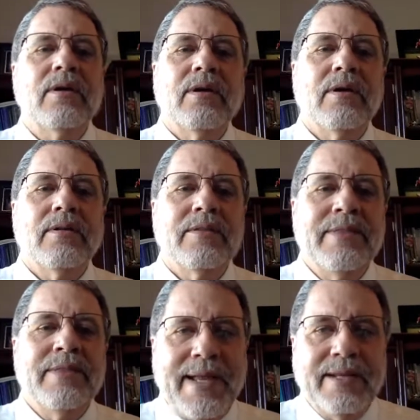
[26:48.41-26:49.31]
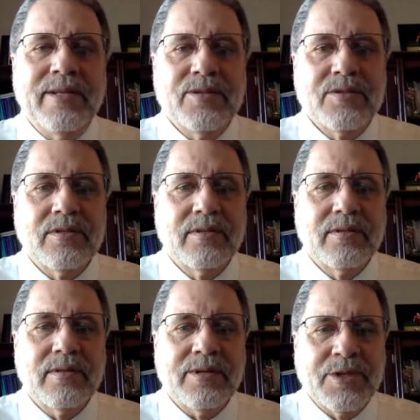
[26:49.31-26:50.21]
That is
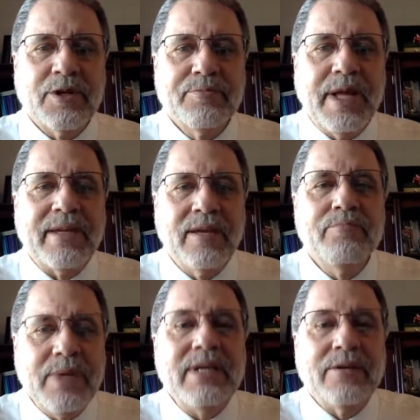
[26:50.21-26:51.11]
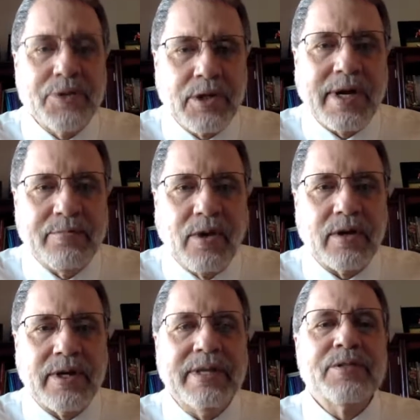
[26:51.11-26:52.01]
a term that can be
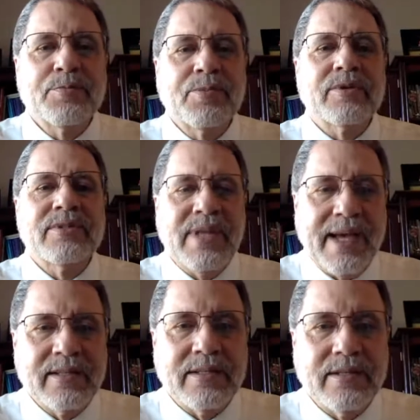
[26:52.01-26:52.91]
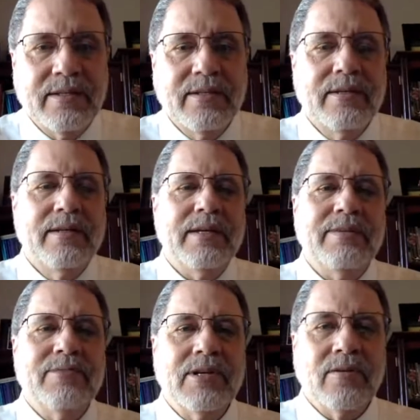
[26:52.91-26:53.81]
trademarked. It's protected,
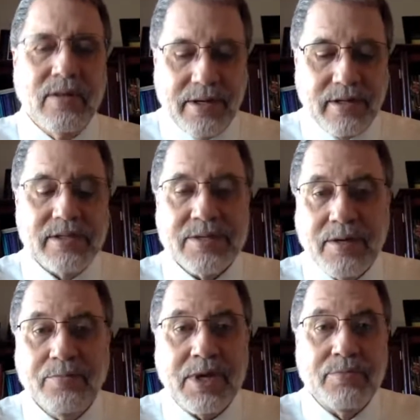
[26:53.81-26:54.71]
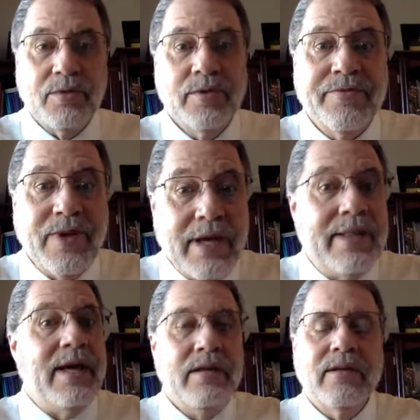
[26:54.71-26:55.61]
even though clearly some people would
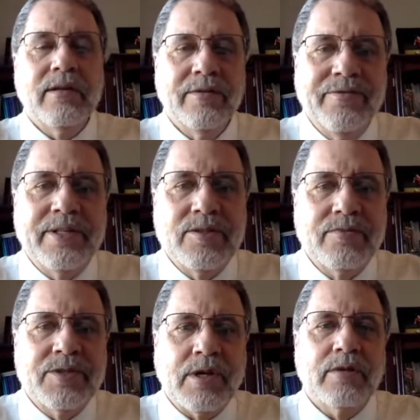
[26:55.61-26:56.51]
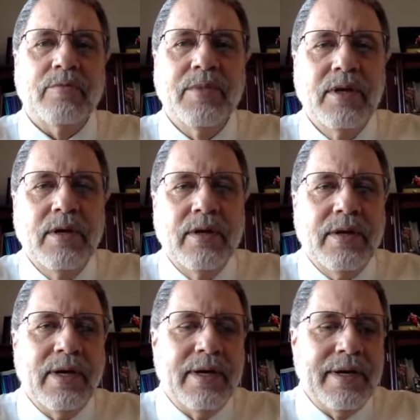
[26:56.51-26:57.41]
find that an offensive term.
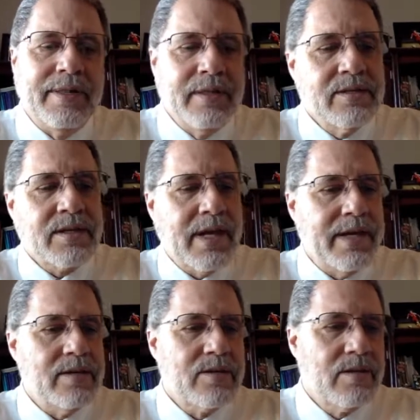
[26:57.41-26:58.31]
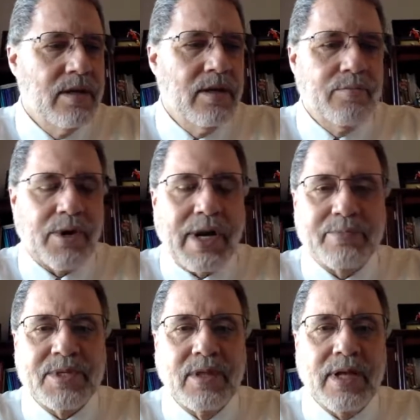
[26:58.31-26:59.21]
In this case,
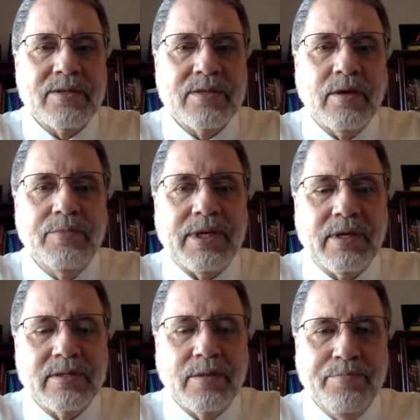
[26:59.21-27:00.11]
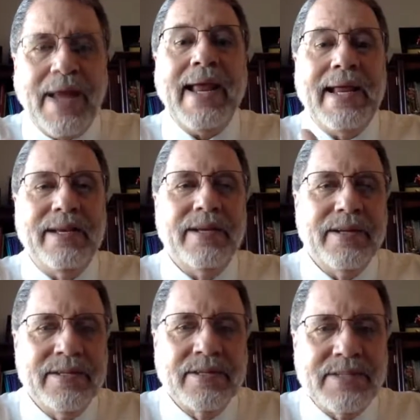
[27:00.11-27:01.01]
perhaps less so because the band
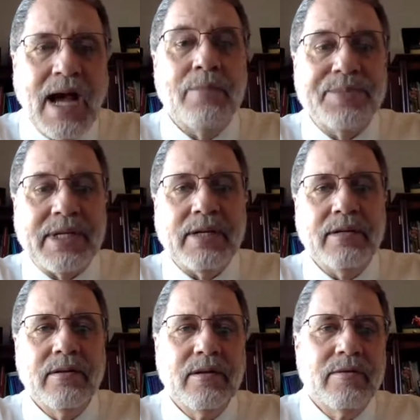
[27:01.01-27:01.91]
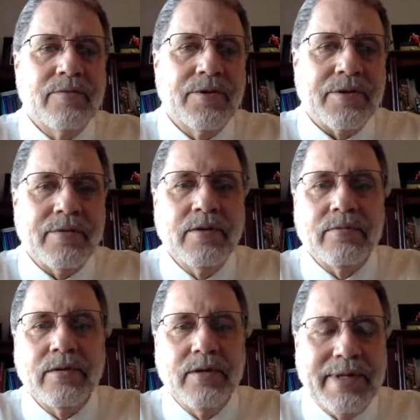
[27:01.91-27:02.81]
is adopting it for their own